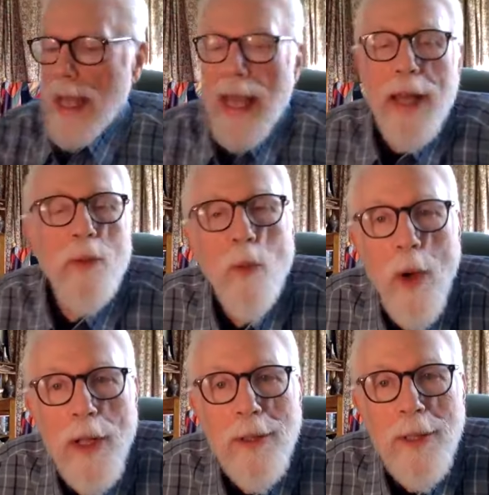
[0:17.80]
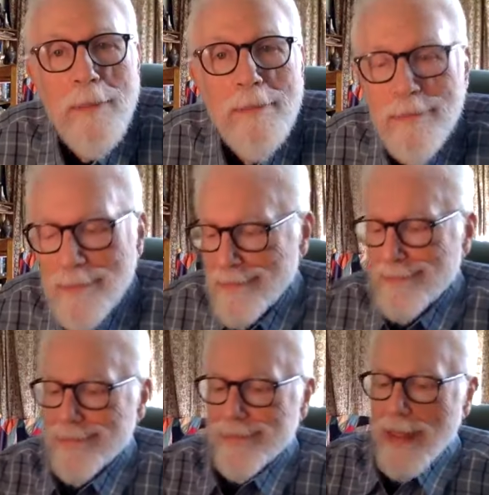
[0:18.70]
and welcome.
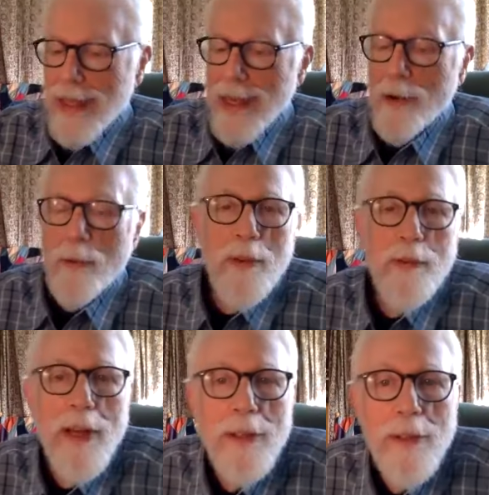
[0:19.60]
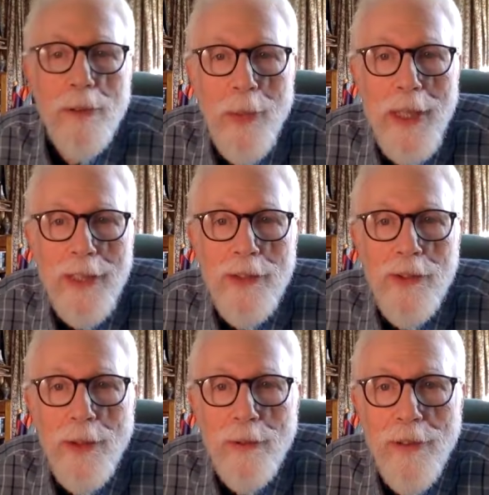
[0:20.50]
I hope you've had a good weekend
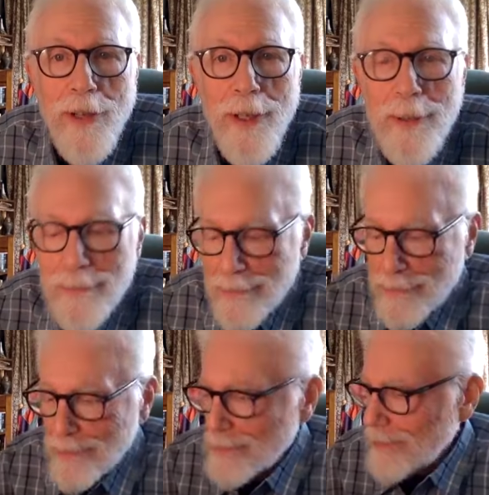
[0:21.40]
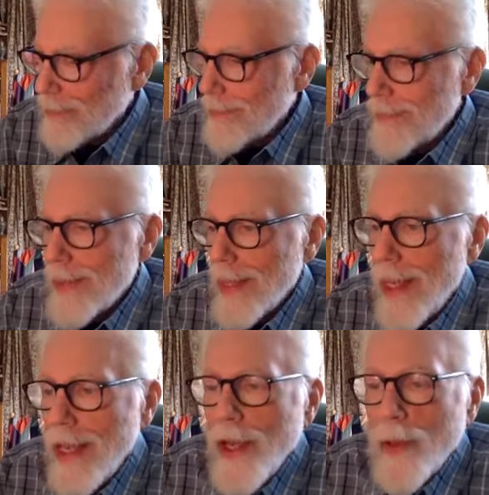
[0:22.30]
so far.
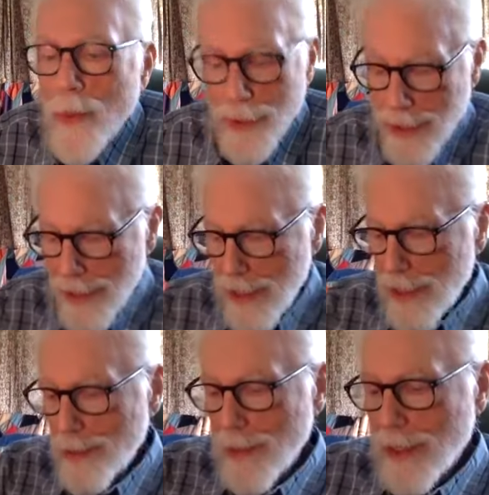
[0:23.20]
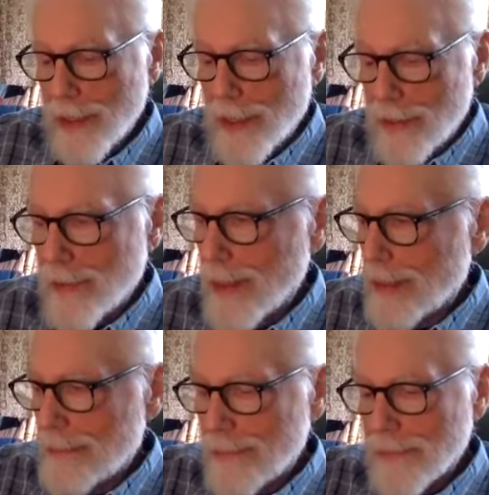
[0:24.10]
We're continuing
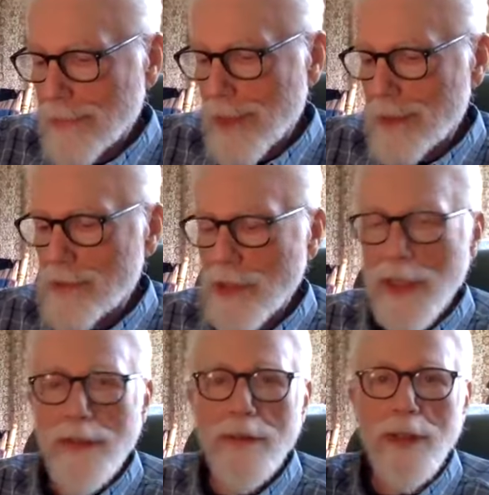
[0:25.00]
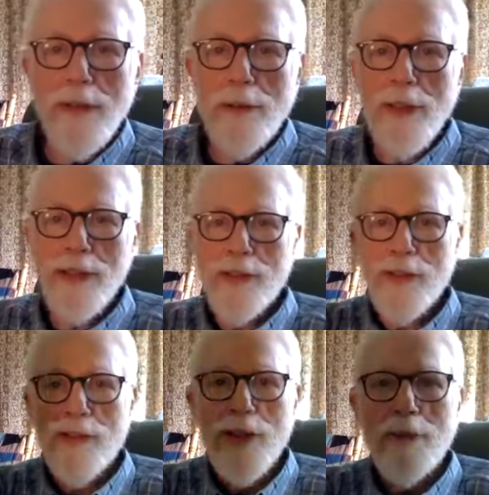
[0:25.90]
our study of the Enochian
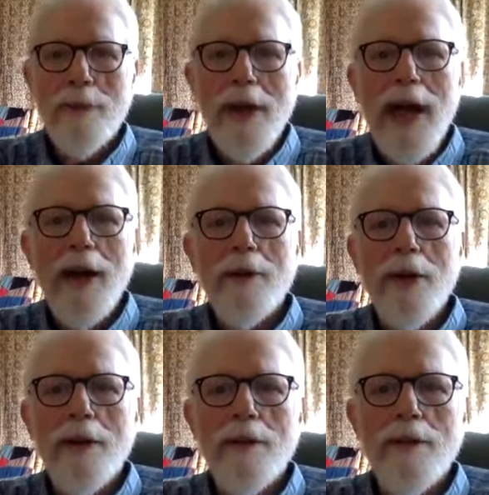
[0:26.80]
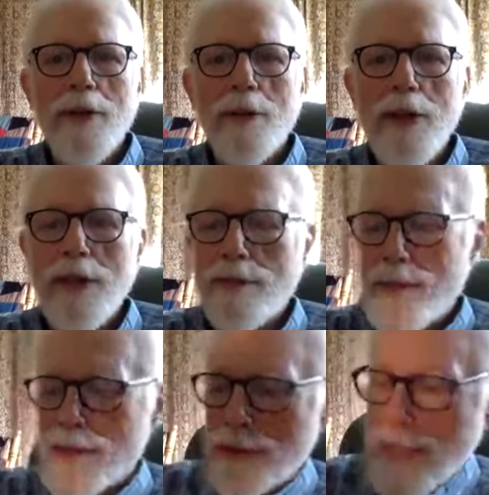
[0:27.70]
system out of Enochian
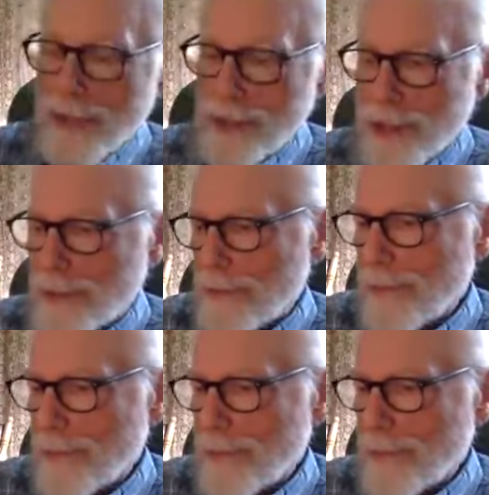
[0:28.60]
Vision Magic.